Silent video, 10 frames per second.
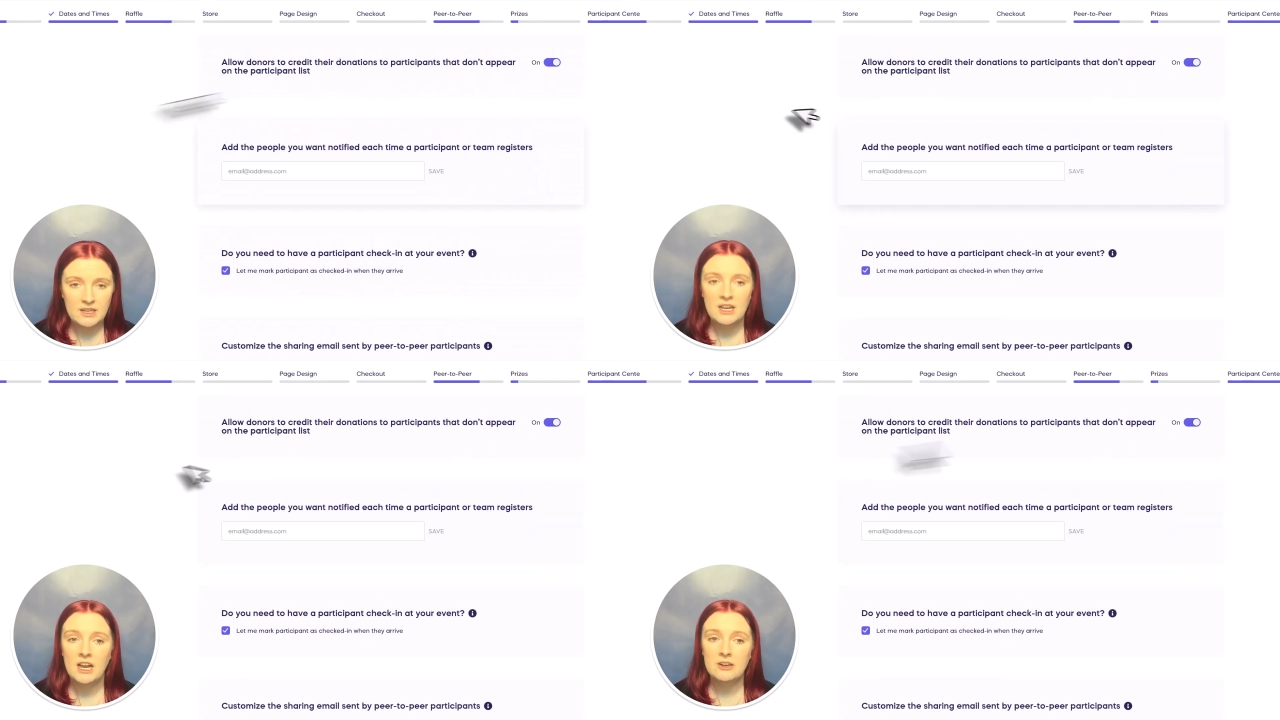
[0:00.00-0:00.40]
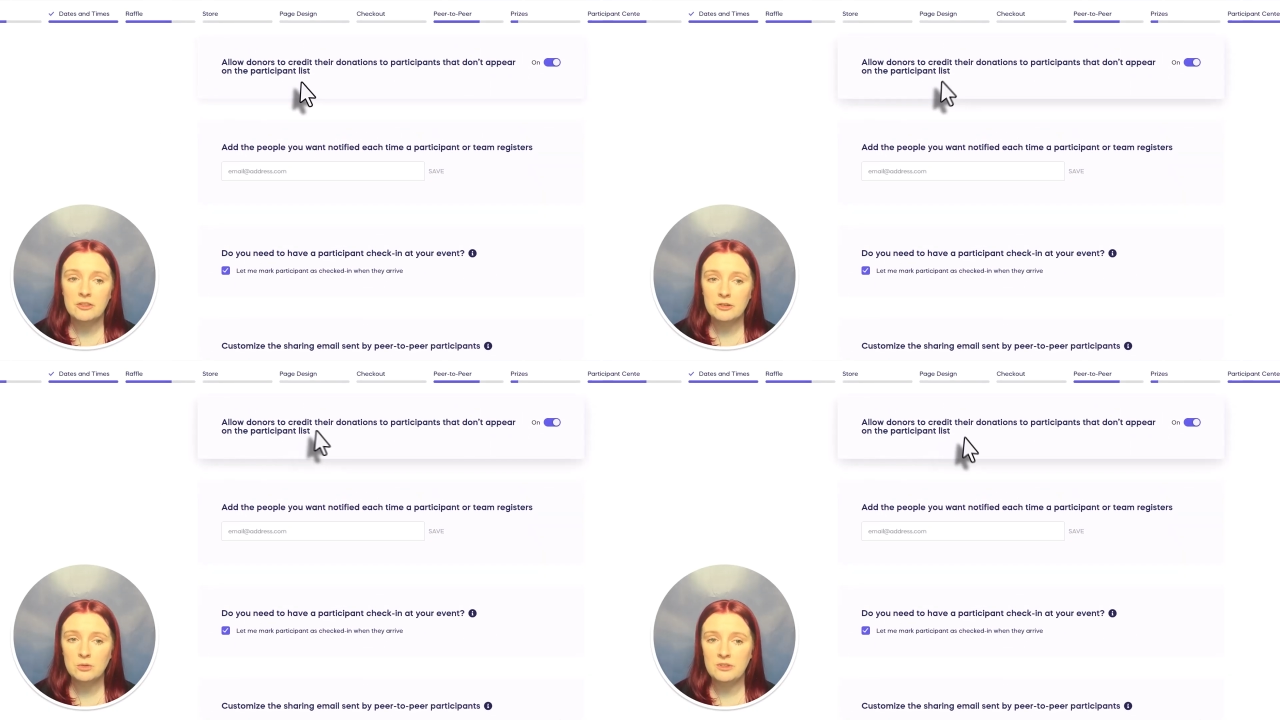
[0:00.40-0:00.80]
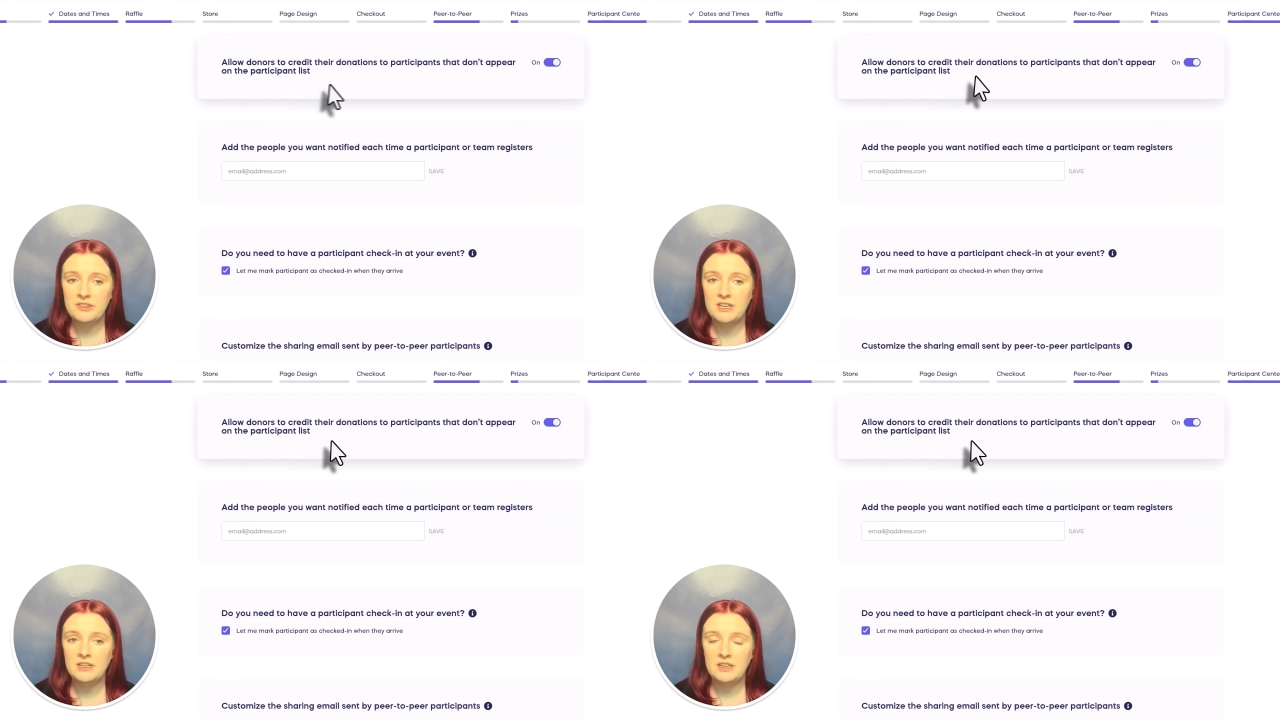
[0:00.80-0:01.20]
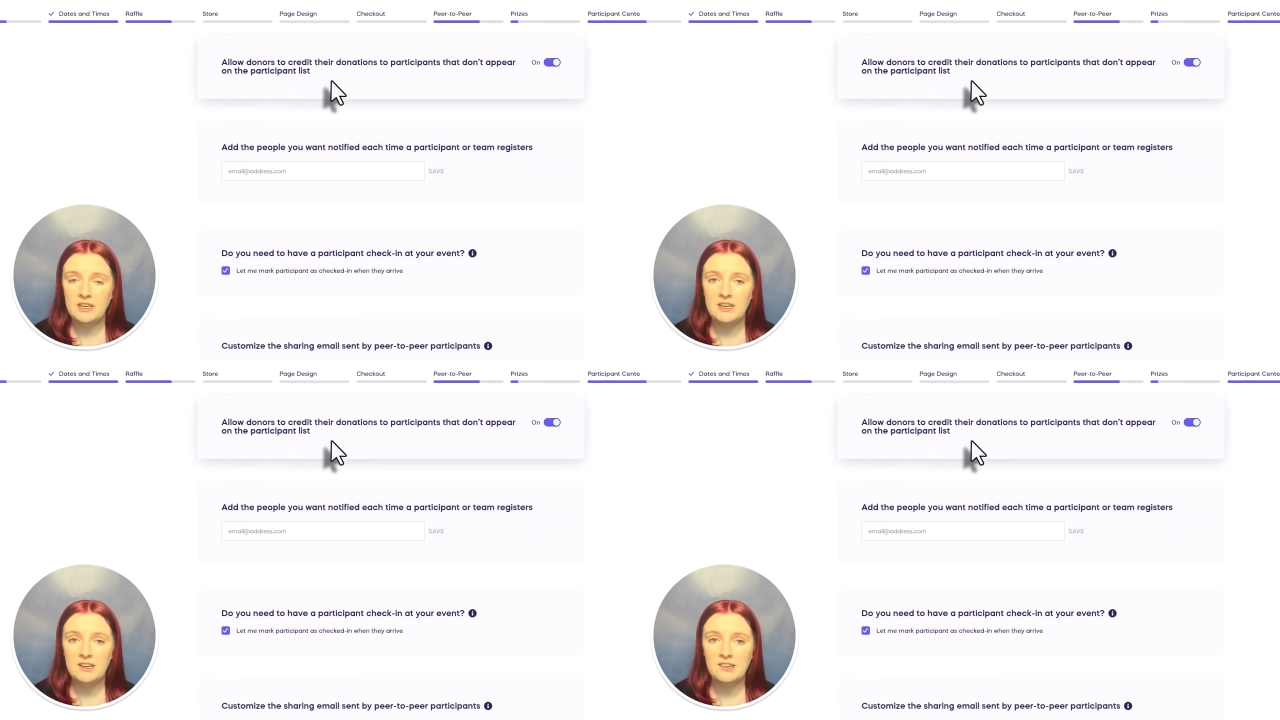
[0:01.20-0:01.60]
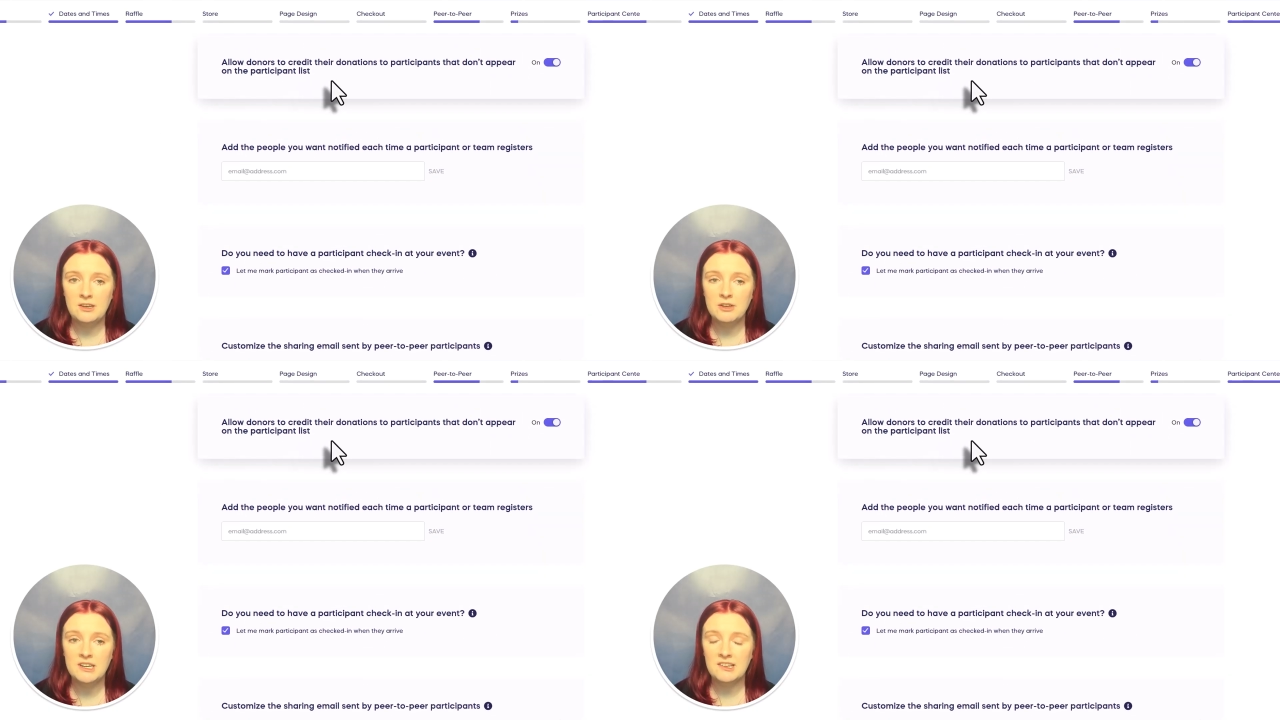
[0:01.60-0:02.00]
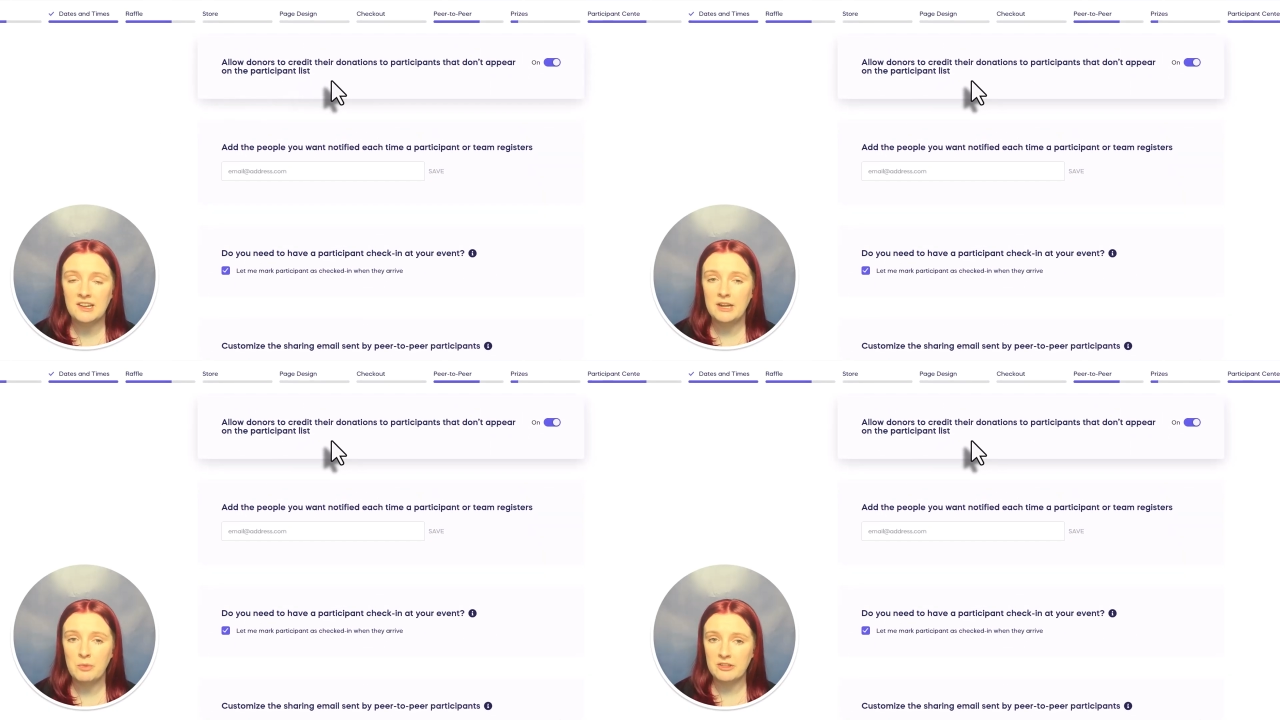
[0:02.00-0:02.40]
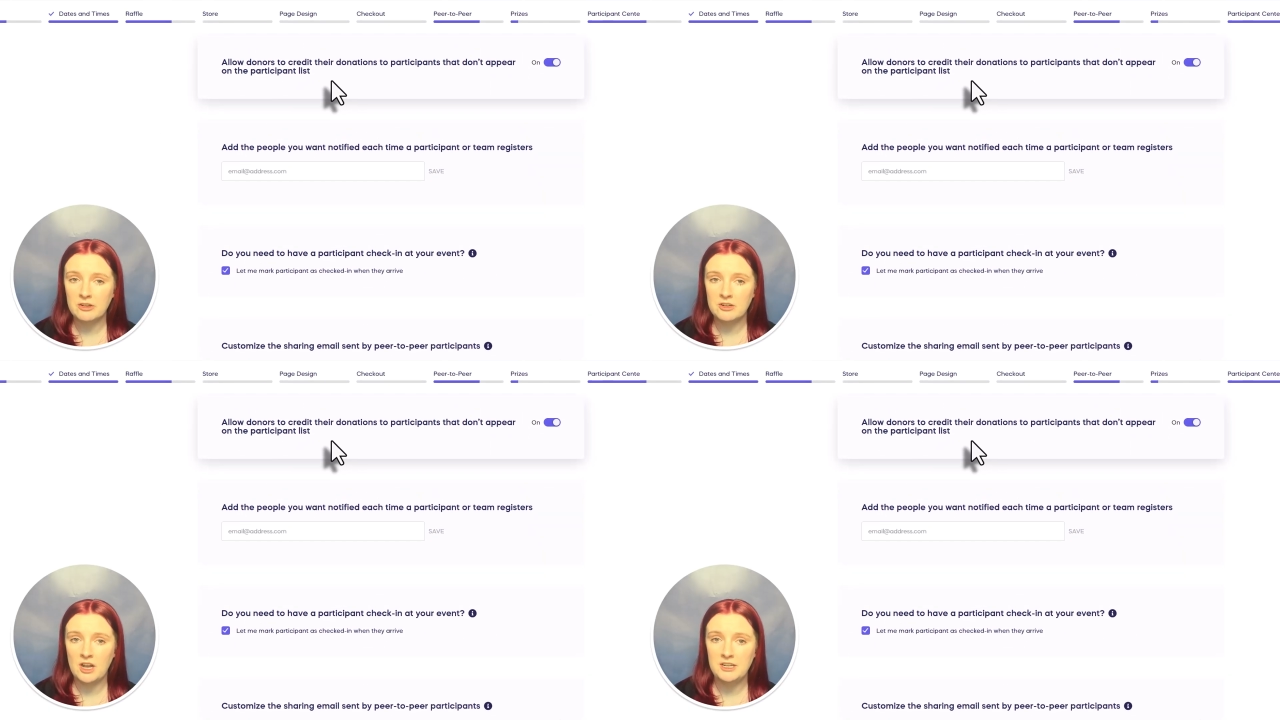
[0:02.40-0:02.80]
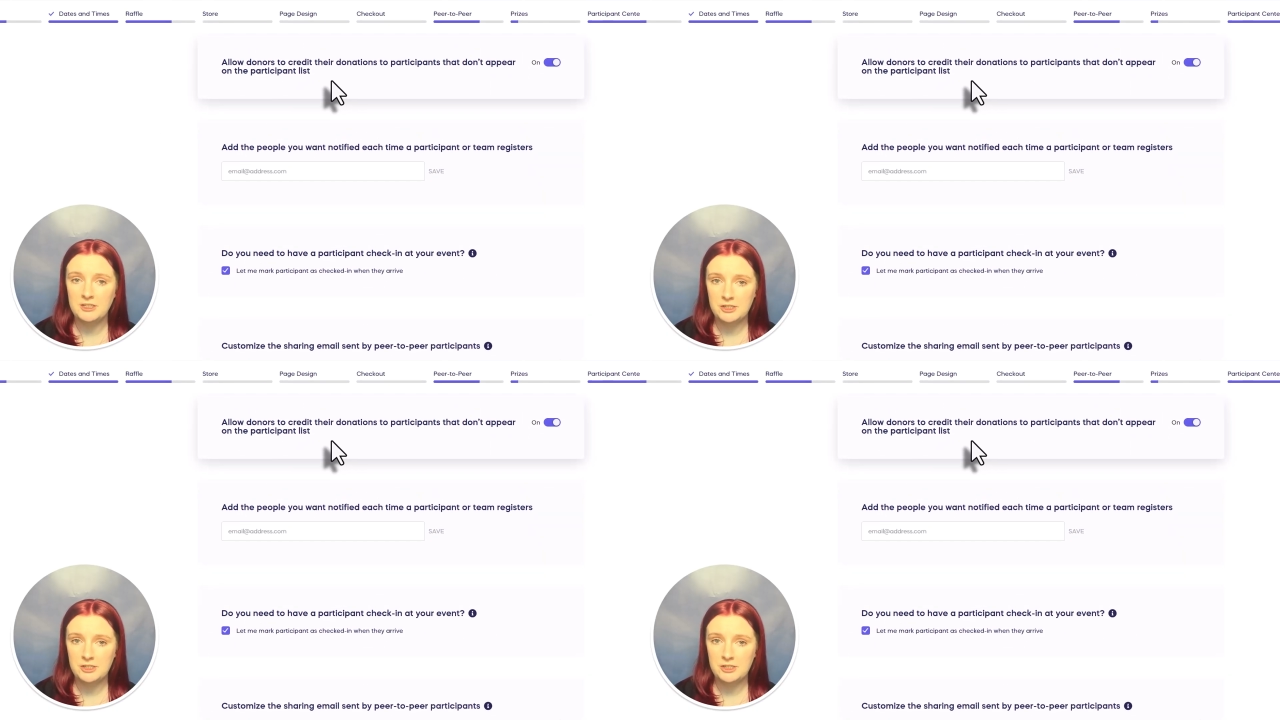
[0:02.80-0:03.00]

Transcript: another cool thing is you can decide whether or not